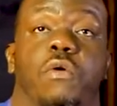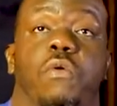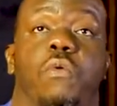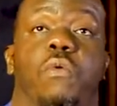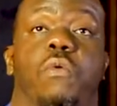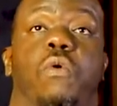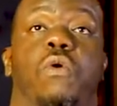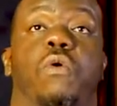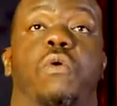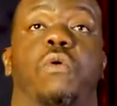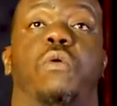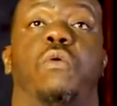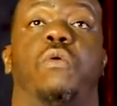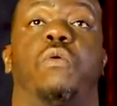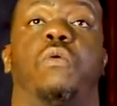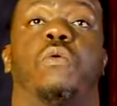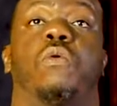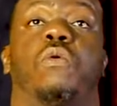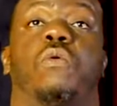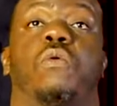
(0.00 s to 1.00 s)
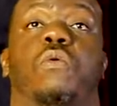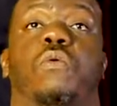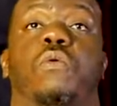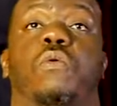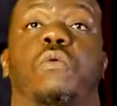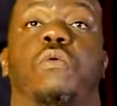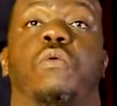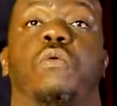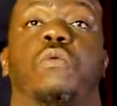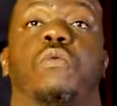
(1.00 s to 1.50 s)
Whoa
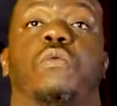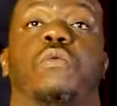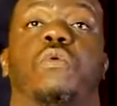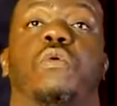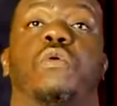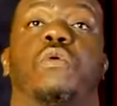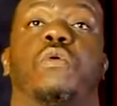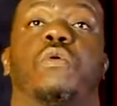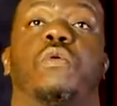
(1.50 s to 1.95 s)
Whoa,